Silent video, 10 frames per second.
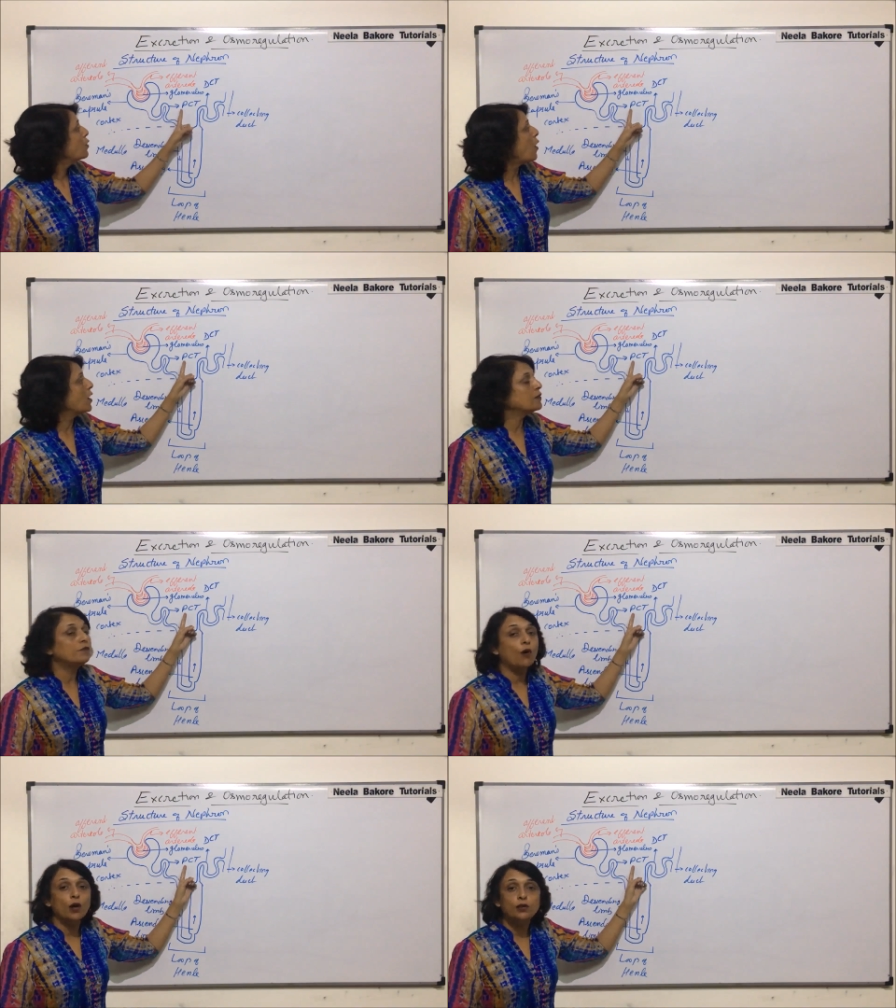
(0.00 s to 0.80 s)

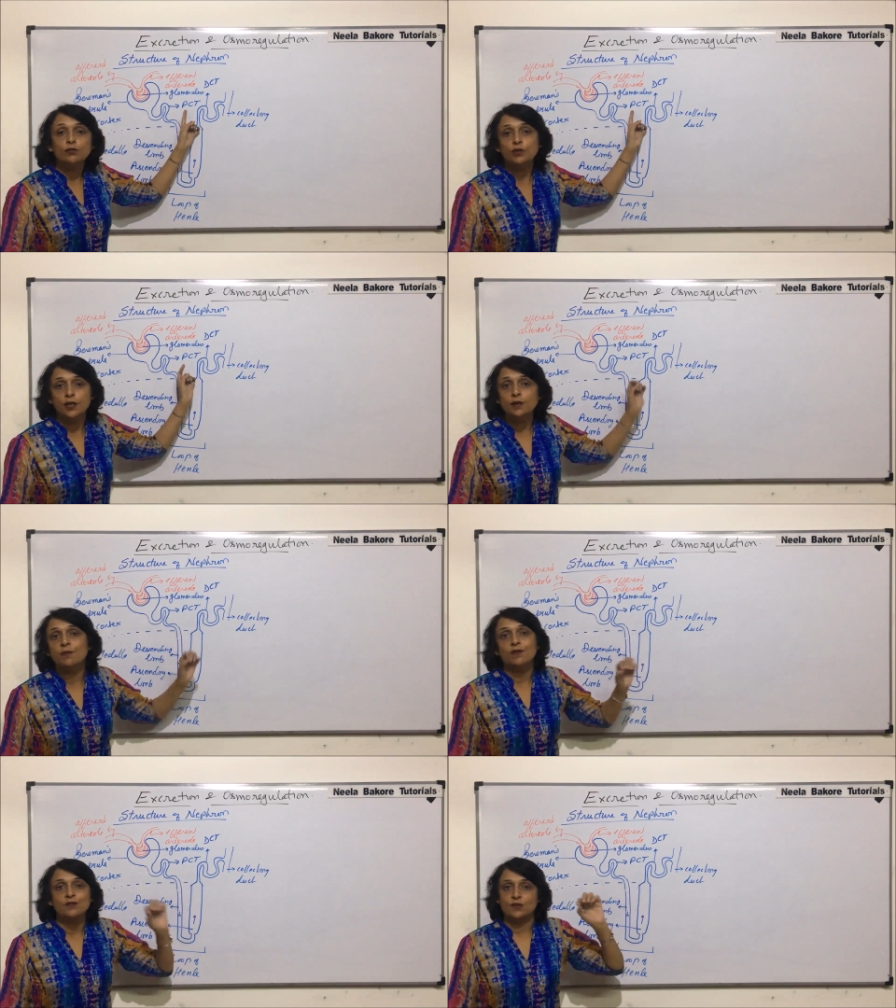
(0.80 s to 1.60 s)
convoluted
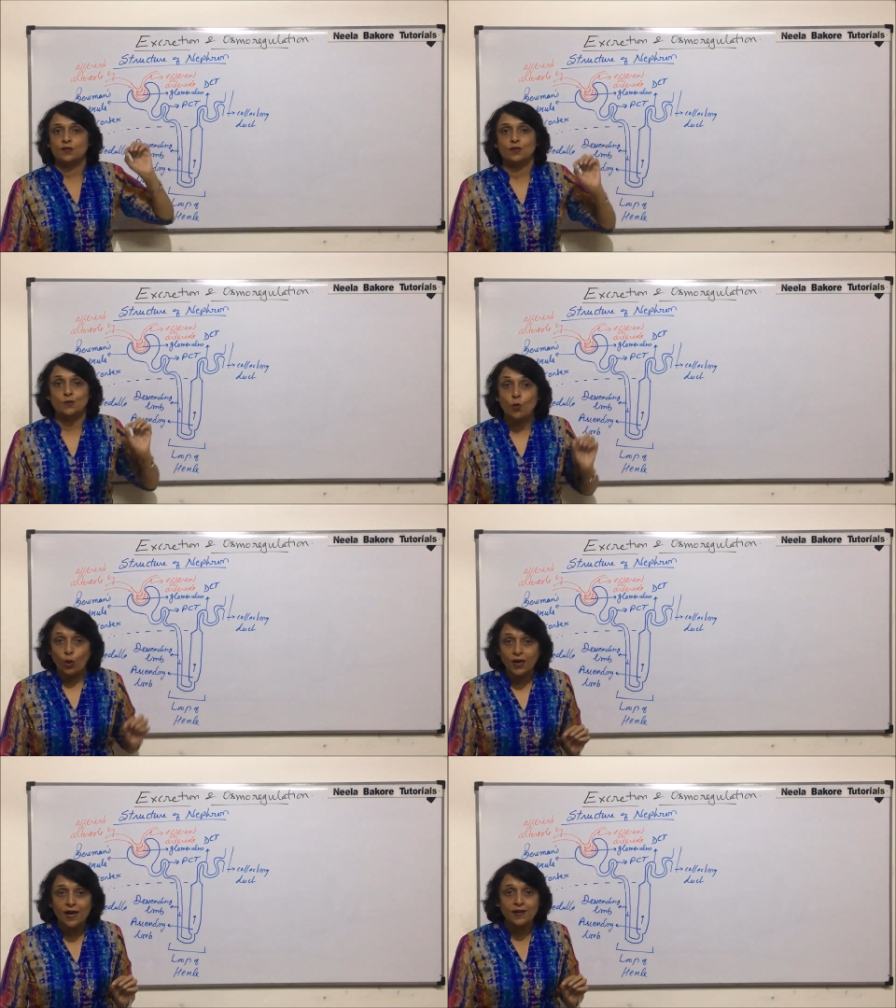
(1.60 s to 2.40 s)
because it is
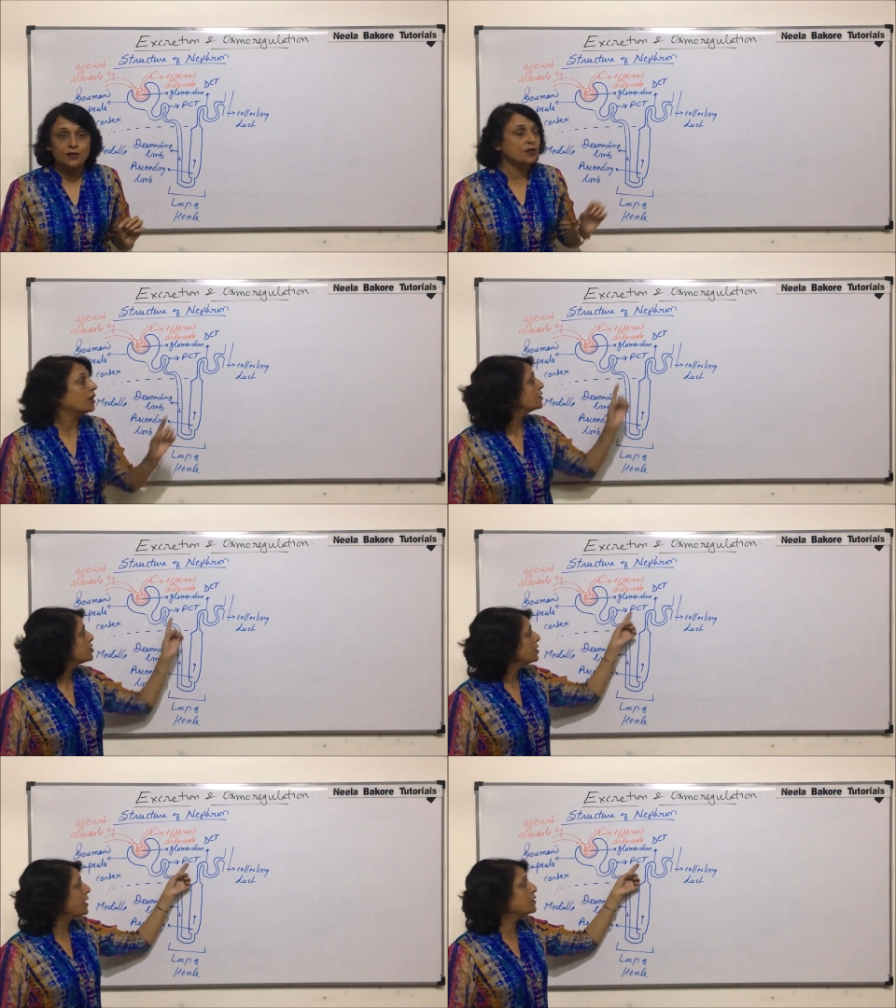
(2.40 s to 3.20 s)
coiled
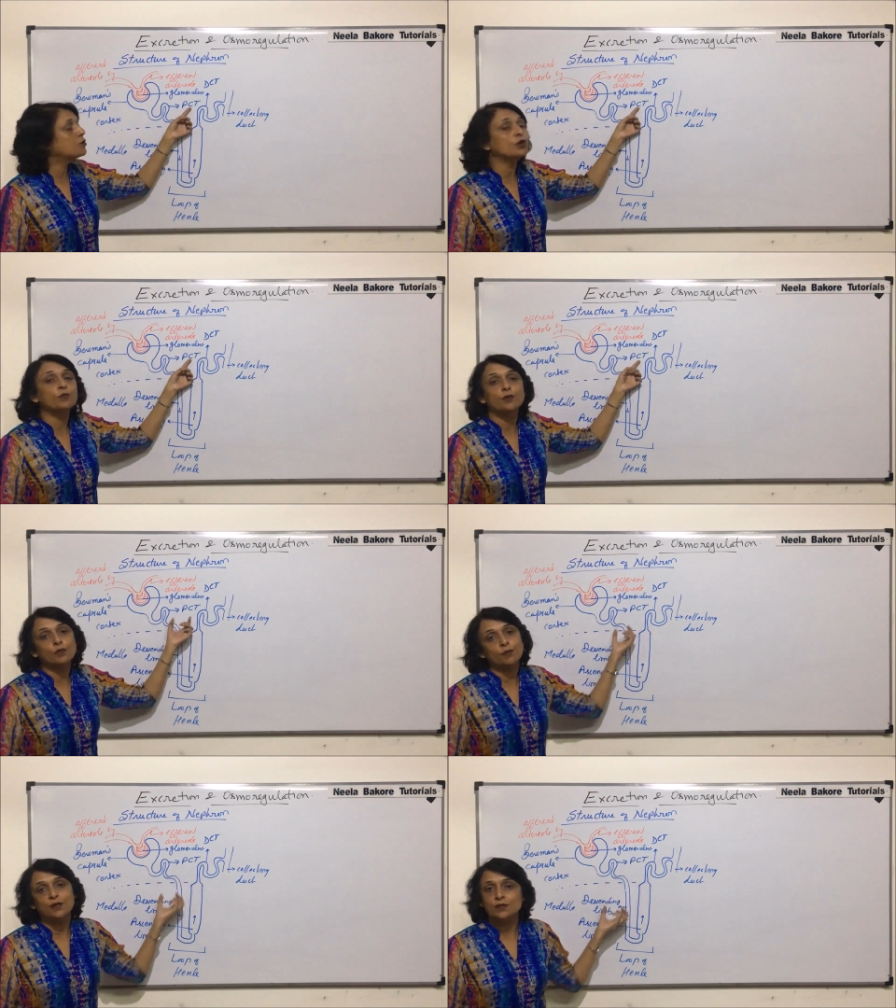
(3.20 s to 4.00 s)
structure, and
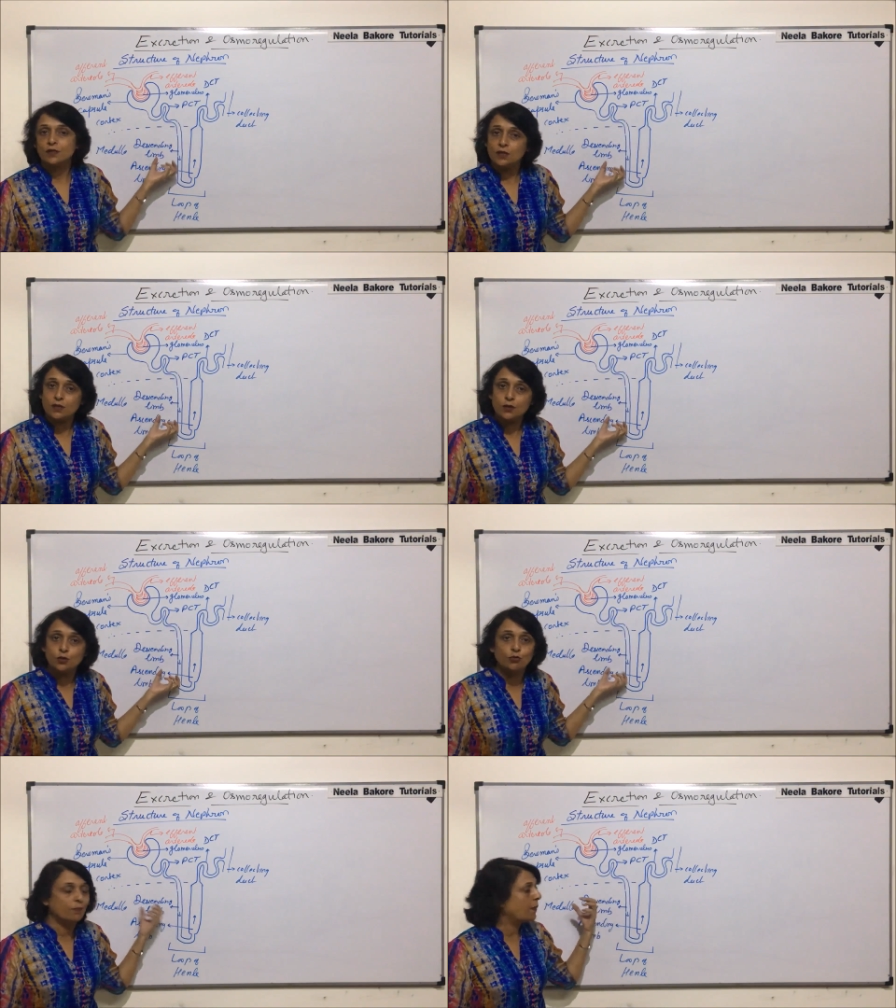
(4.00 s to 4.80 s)
tubule because it is
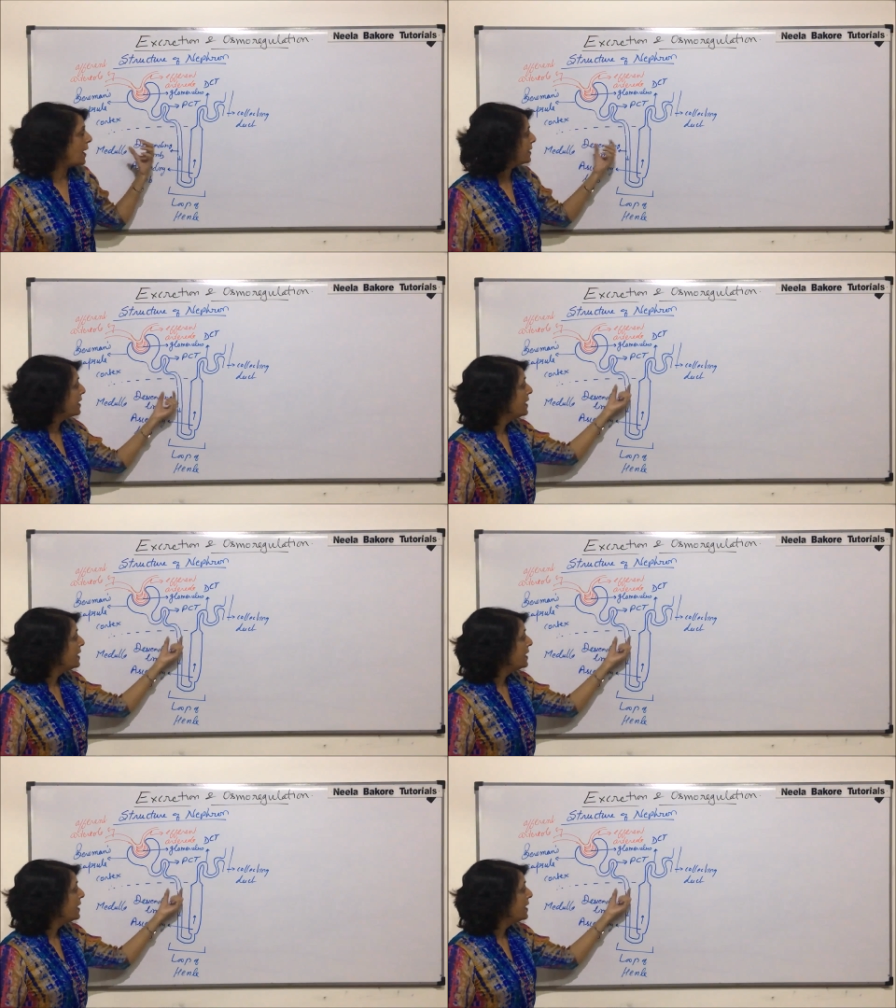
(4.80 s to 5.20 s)
a tube part.